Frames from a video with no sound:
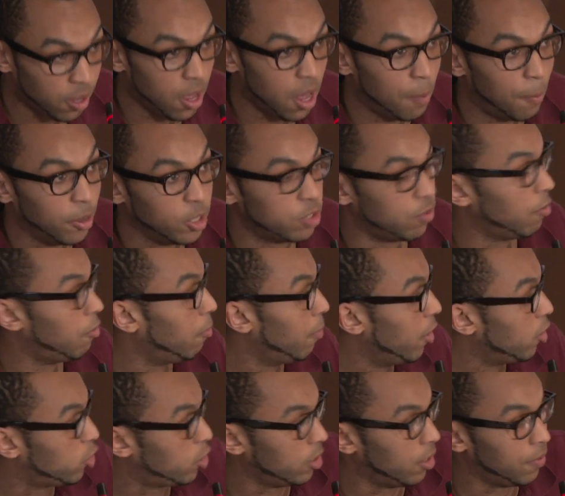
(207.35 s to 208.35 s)
a bunch of
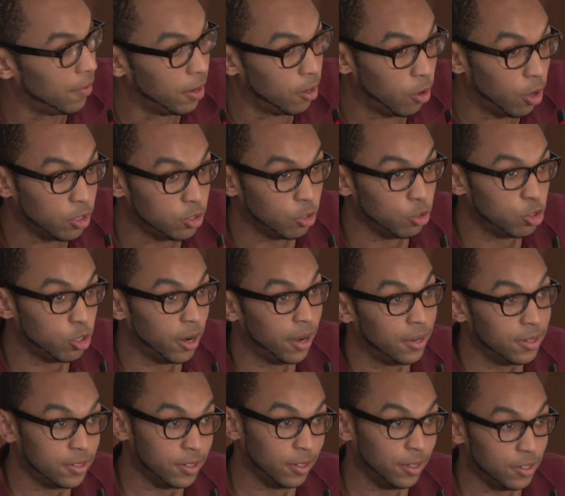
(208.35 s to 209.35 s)
information and then also
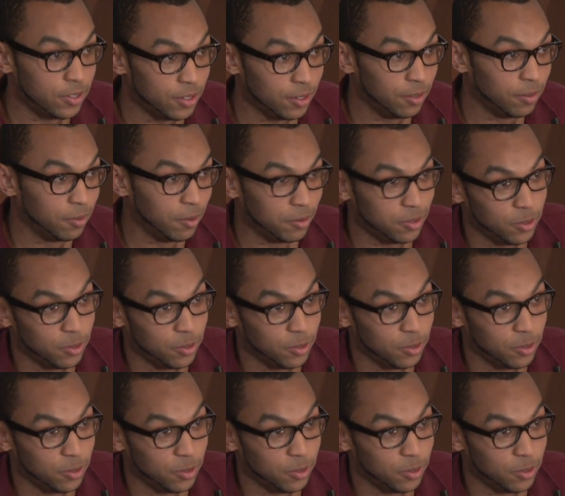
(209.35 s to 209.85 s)
trying to listen.